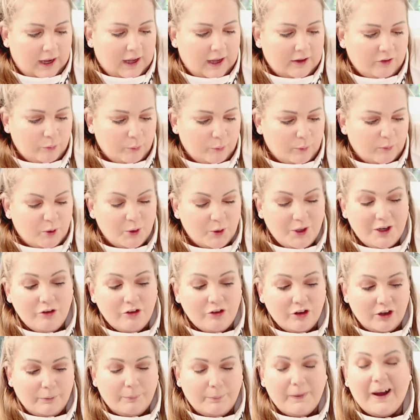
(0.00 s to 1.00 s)
and we're only
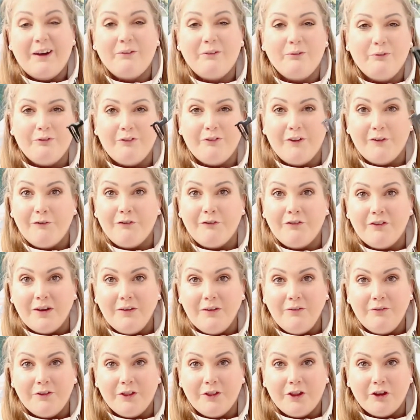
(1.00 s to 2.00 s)

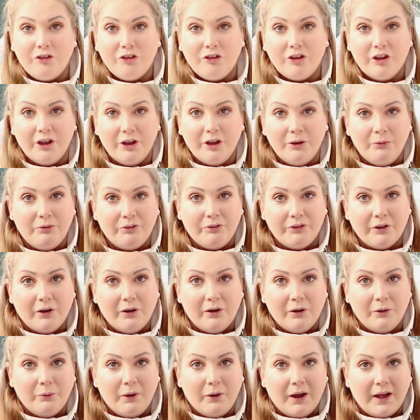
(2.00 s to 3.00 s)
£2.50 for the two.
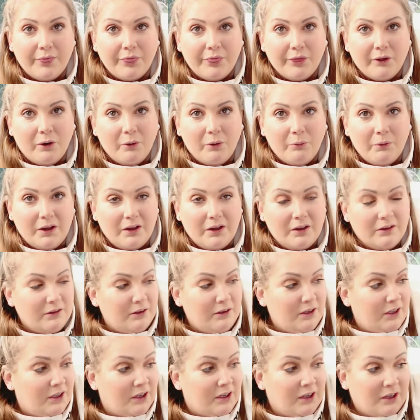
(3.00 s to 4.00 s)
So I thought,
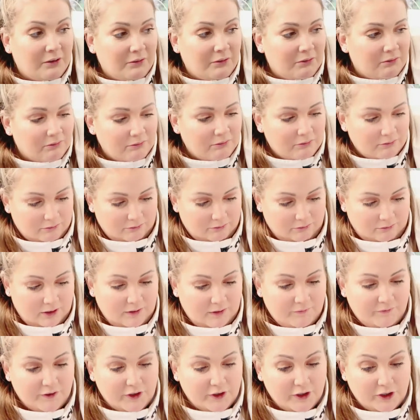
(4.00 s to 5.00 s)
well, you know,
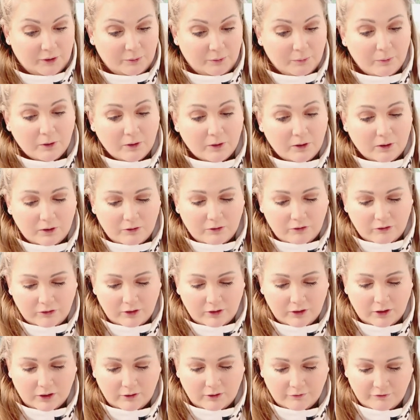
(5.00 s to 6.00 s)
if they're no good,
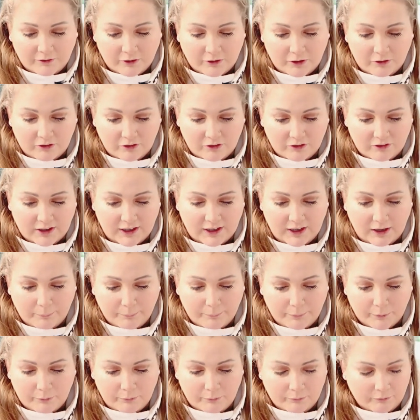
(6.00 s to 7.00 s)
you can afford to take
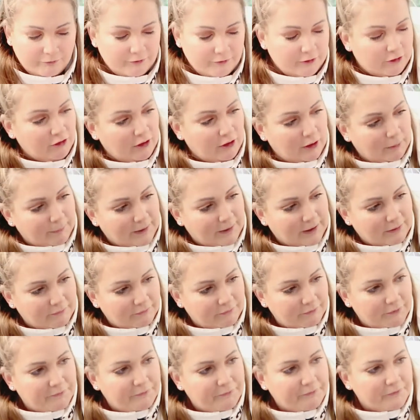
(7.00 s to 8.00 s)
a punt for
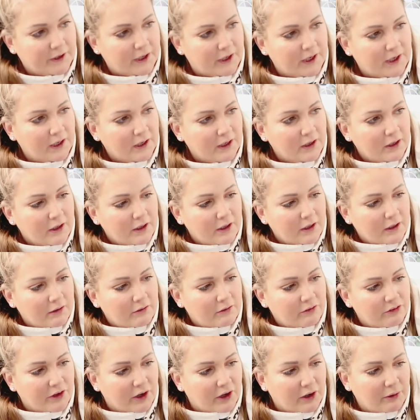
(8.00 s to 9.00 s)
£2.50.
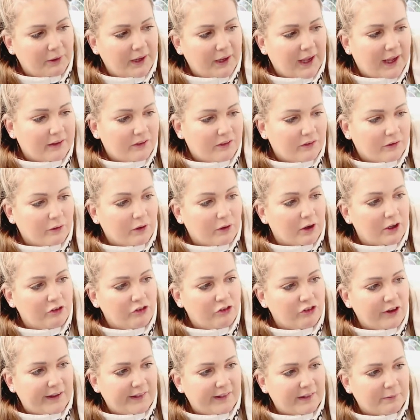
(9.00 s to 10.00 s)
So yeah, so I've
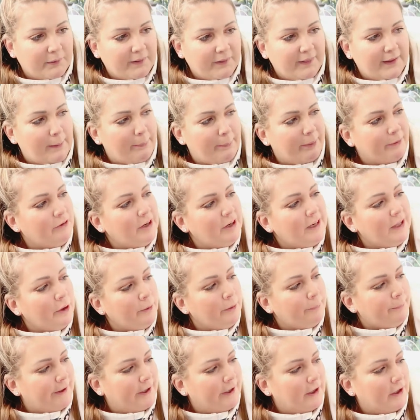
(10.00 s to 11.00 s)
got Jasmine then. They're a
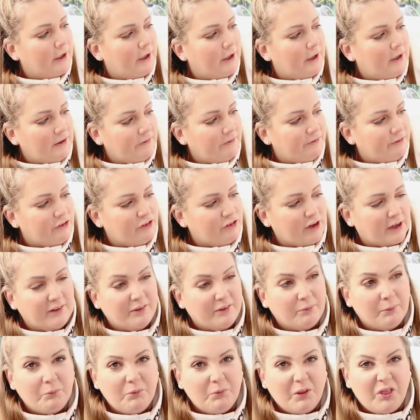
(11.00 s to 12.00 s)
little bit girly for
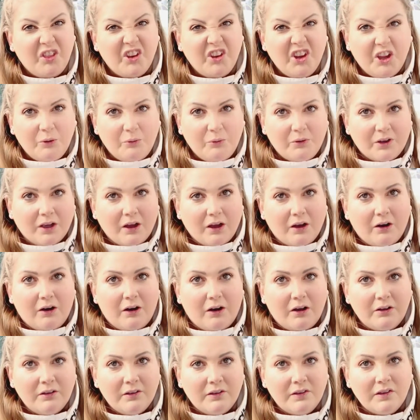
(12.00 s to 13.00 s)
Jasmine with the
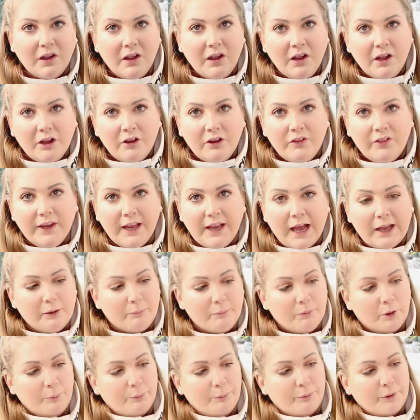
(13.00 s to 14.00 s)
unicorns. The
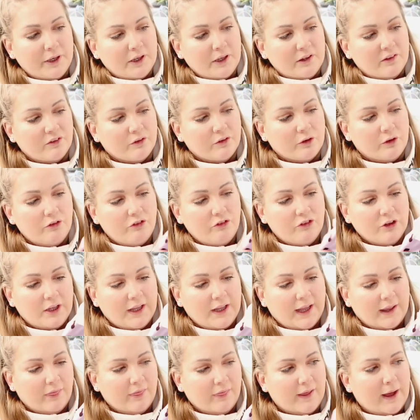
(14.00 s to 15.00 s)
animal prints, which I
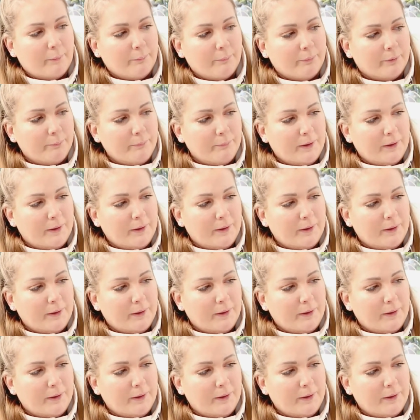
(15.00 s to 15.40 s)
like that,